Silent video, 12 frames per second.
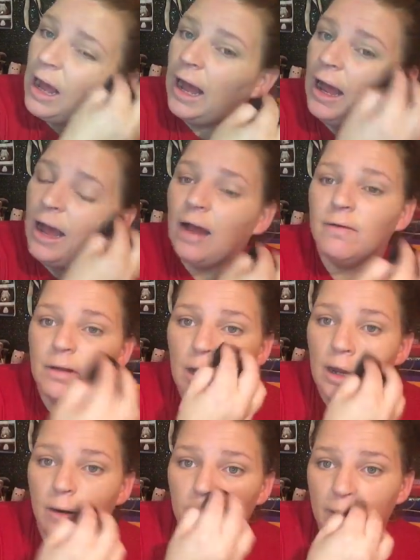I have a
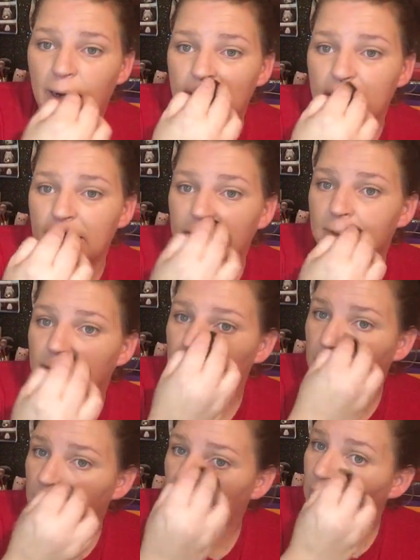lot of redness,
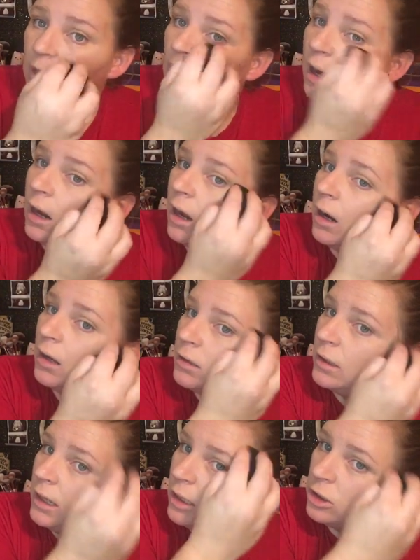a lot of
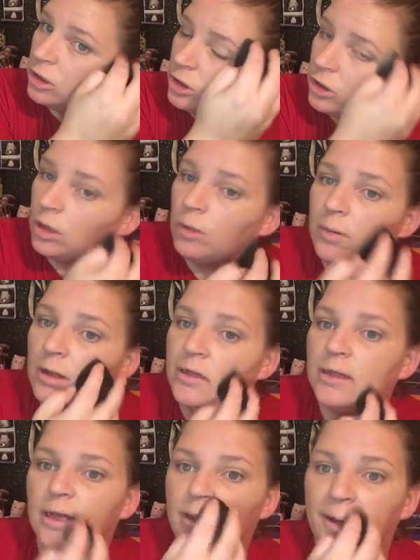texture on my
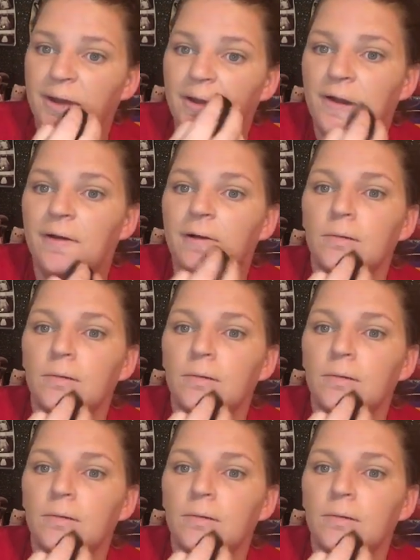skin.